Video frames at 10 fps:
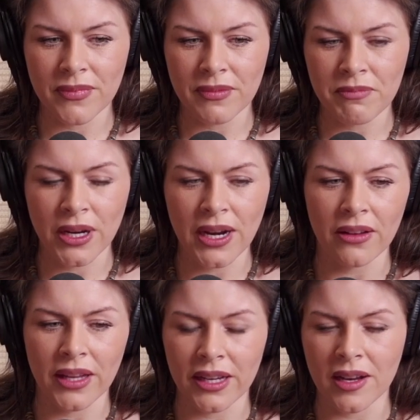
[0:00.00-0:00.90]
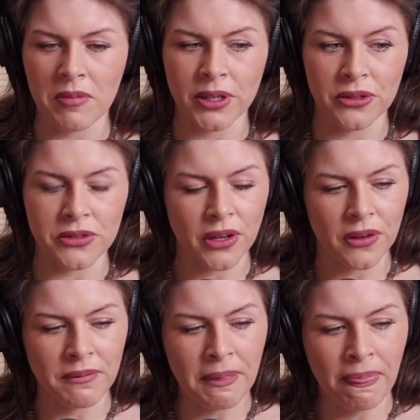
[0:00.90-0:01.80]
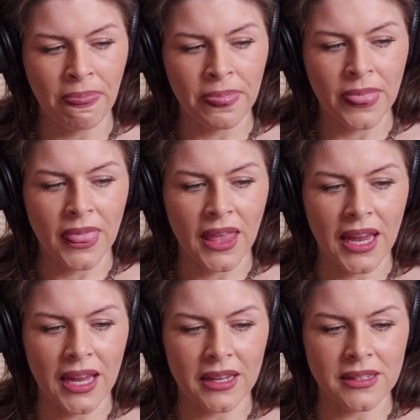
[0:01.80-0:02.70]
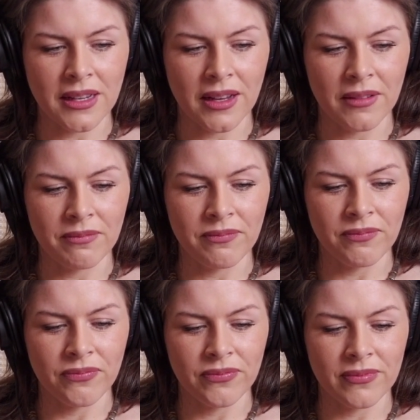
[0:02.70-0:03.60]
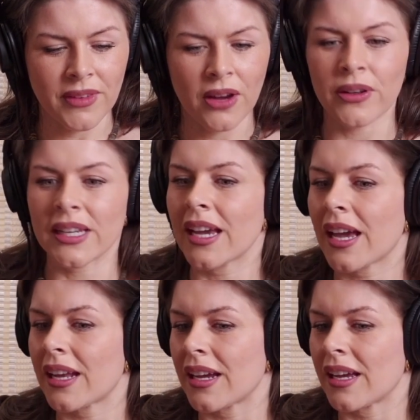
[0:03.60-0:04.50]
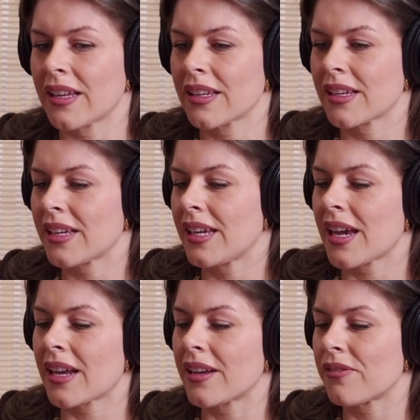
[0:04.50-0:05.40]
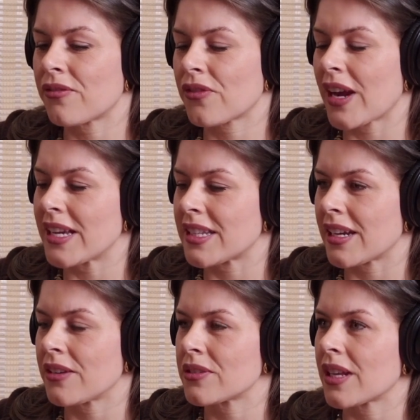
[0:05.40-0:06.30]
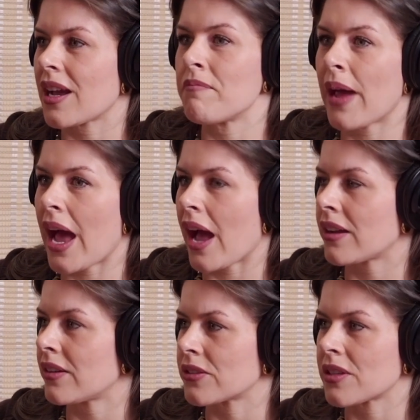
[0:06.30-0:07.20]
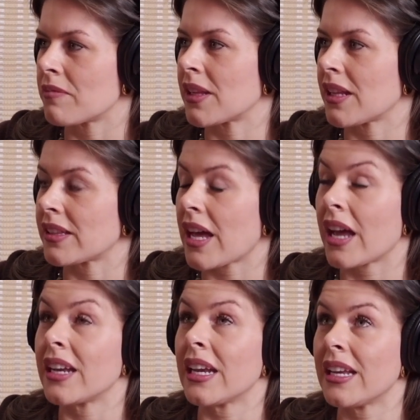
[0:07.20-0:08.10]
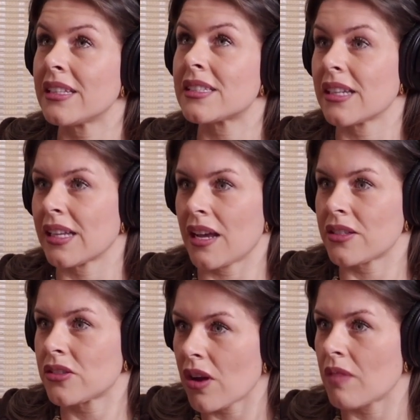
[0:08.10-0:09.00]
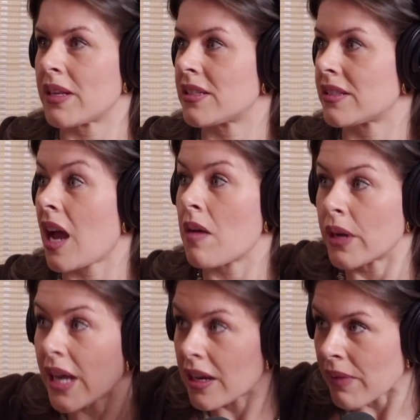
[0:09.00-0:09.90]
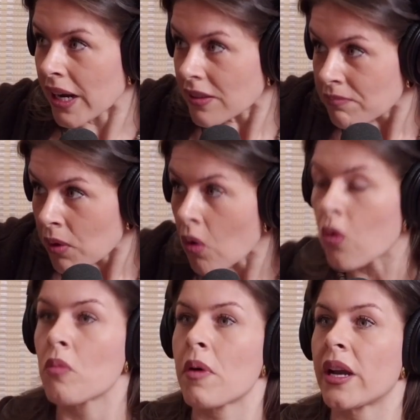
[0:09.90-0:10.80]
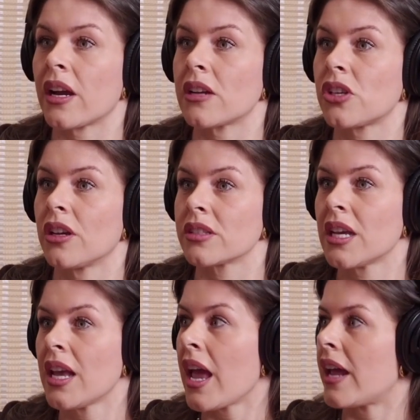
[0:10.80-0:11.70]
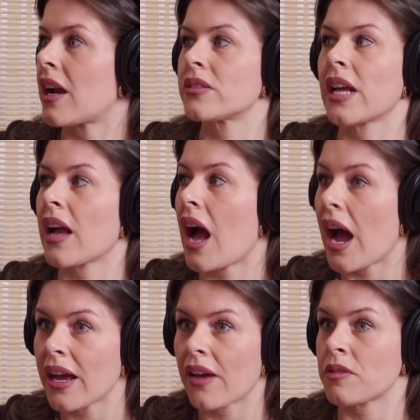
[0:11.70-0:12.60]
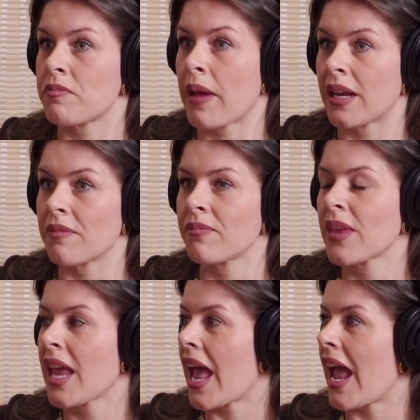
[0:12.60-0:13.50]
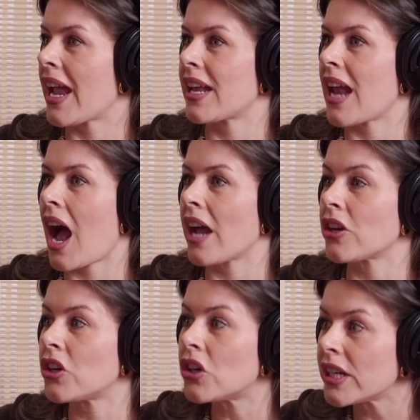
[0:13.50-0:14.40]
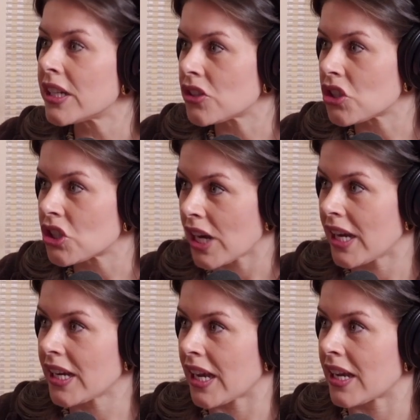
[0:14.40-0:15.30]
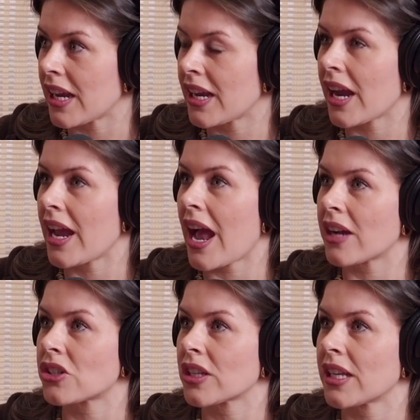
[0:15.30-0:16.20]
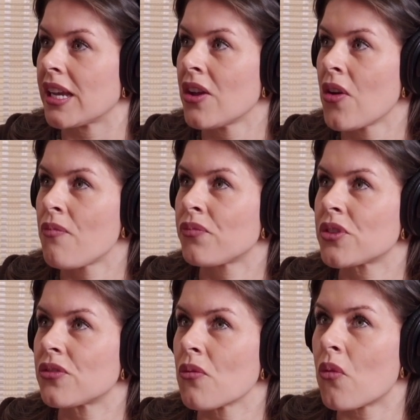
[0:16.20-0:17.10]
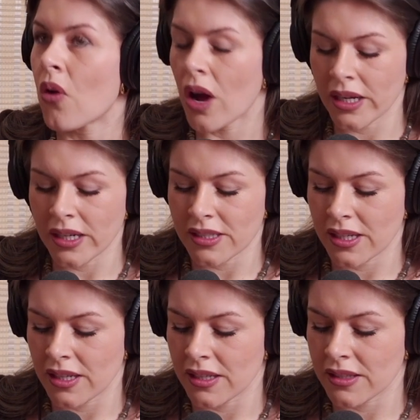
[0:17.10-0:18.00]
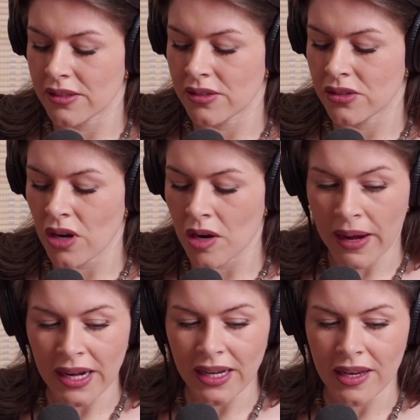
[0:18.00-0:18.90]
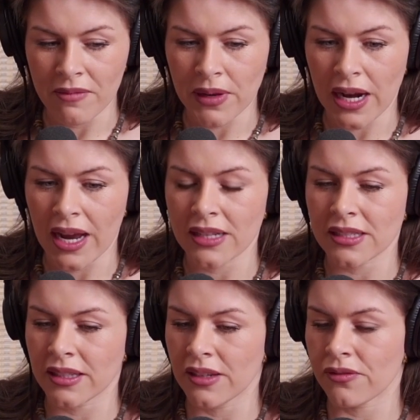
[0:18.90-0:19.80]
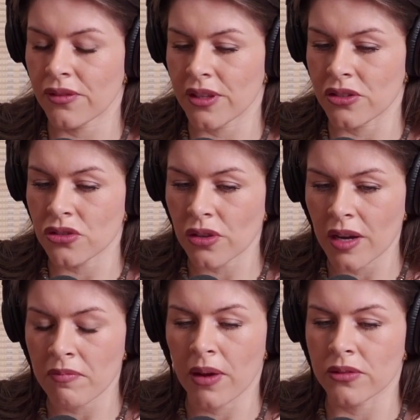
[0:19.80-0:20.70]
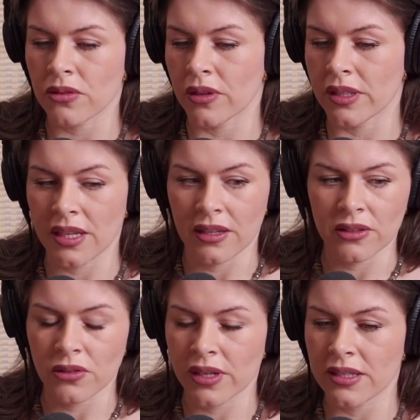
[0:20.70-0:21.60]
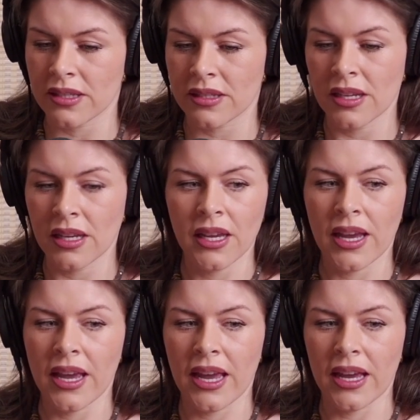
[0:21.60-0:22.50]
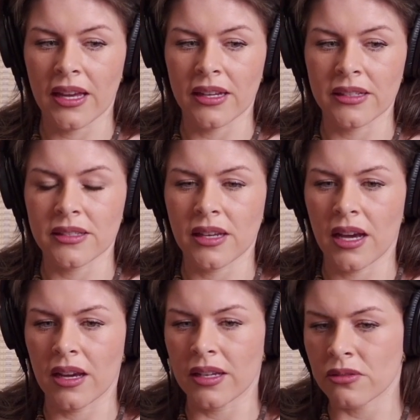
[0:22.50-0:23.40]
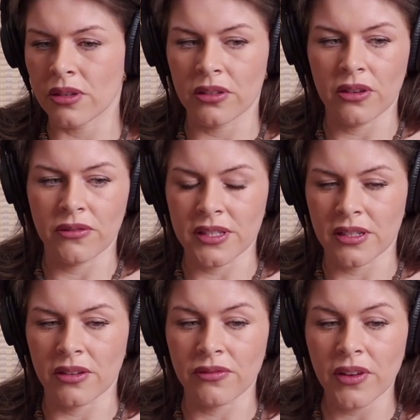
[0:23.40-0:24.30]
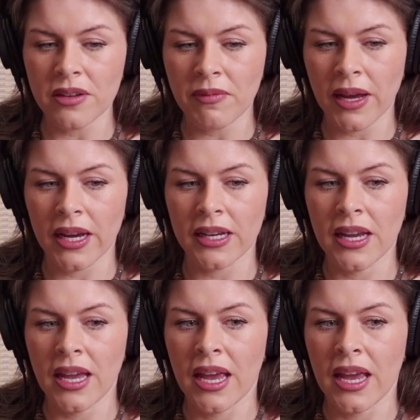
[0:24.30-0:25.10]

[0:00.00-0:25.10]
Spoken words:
put out like a couple years ago. And, and he had a phrase in it. He was like, I'm back or something like that. And instantly I saw him as this cowboy and my whole body got chills. And I was like, I have to paint him. And I couldn't shake it. And I actually wanted to start painting him, but I had to leave for this trip. I was going to Greece and Israel to go visit a good friend of mine.